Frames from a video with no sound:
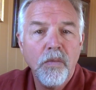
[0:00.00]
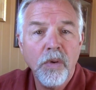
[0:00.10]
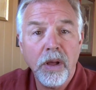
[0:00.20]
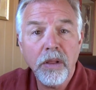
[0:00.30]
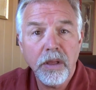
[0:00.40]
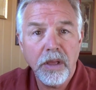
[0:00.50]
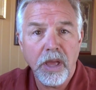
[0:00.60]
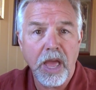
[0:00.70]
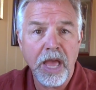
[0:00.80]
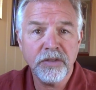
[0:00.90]
Well,
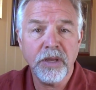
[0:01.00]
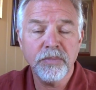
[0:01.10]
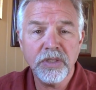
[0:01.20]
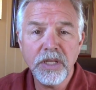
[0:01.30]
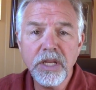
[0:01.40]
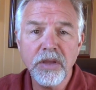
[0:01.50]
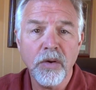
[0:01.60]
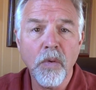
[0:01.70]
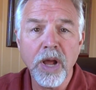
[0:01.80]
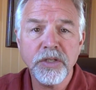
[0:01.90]
as I'm sitting
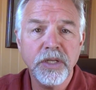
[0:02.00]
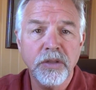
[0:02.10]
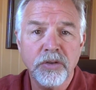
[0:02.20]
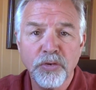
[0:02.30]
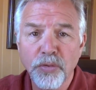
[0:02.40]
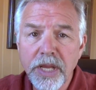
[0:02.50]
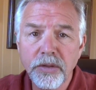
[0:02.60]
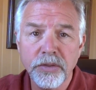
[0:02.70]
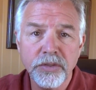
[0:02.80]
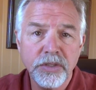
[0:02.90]
there watching the
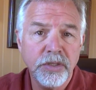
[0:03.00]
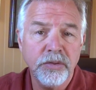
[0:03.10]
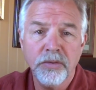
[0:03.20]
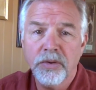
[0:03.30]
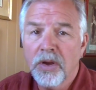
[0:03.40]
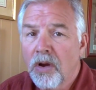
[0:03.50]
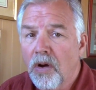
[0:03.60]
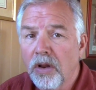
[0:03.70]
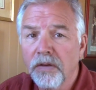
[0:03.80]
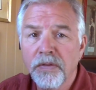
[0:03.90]
trailers to
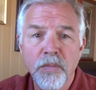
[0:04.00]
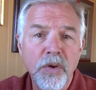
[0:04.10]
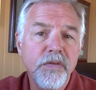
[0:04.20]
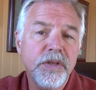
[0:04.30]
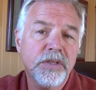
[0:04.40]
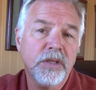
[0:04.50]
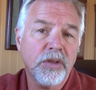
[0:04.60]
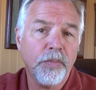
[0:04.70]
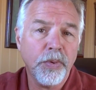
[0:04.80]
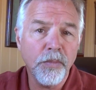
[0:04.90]
all of the movies that
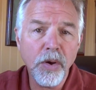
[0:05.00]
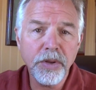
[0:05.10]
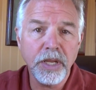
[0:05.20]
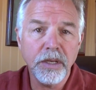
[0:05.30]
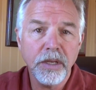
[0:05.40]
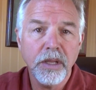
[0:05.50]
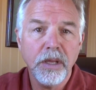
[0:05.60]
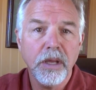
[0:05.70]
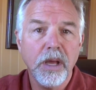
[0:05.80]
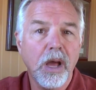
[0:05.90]
they're promoting,
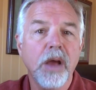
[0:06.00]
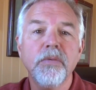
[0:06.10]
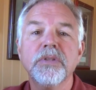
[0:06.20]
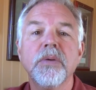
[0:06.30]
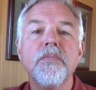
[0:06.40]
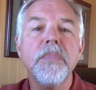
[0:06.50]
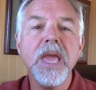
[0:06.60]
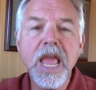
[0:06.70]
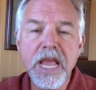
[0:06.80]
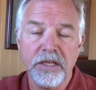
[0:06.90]
I was
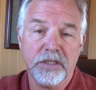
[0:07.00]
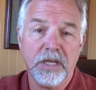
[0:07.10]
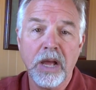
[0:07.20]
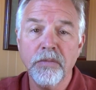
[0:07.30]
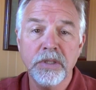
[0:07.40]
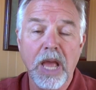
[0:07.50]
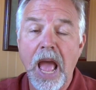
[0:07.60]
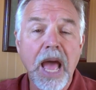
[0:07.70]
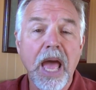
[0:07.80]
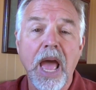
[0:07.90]
amazed. I was
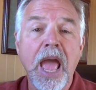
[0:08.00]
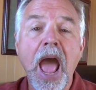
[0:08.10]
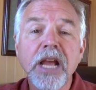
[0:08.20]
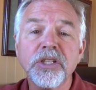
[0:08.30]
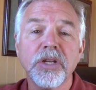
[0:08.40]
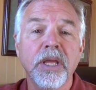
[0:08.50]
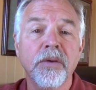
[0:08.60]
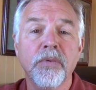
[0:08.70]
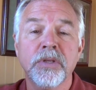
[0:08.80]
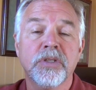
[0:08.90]
I
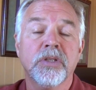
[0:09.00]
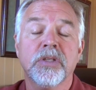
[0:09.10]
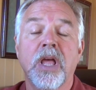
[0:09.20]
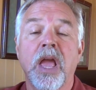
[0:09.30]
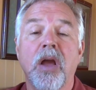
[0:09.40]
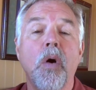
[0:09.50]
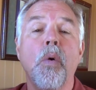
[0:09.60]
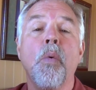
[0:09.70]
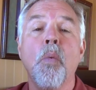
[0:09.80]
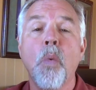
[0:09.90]
actually was just like,
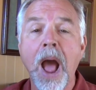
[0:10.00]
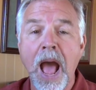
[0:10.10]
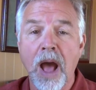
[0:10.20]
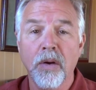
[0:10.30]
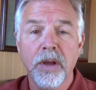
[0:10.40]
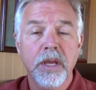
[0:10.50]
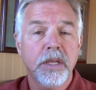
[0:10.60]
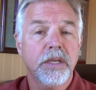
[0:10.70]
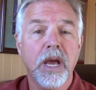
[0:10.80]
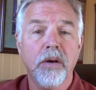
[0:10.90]
wow.
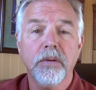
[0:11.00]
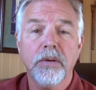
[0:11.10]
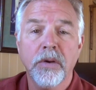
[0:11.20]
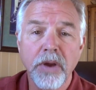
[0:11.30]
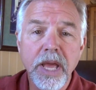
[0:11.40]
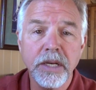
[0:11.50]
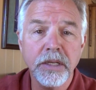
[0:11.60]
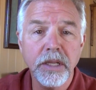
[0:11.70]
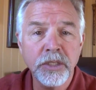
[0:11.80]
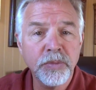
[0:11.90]
Now,
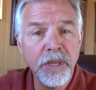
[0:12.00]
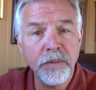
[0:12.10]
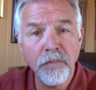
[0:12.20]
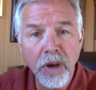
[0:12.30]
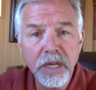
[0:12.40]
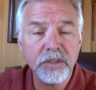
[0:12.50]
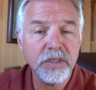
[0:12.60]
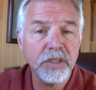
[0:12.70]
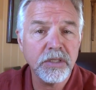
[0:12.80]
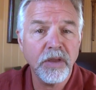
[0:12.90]
granted, it's been months
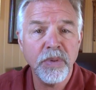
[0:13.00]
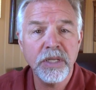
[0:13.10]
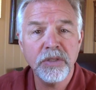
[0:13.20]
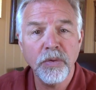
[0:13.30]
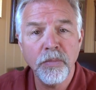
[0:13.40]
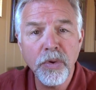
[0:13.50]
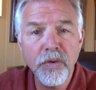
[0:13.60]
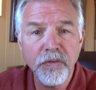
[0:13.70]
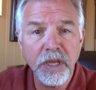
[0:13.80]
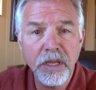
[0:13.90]
since I've been to a
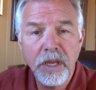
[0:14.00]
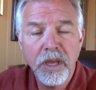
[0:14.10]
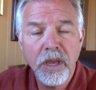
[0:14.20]
movie,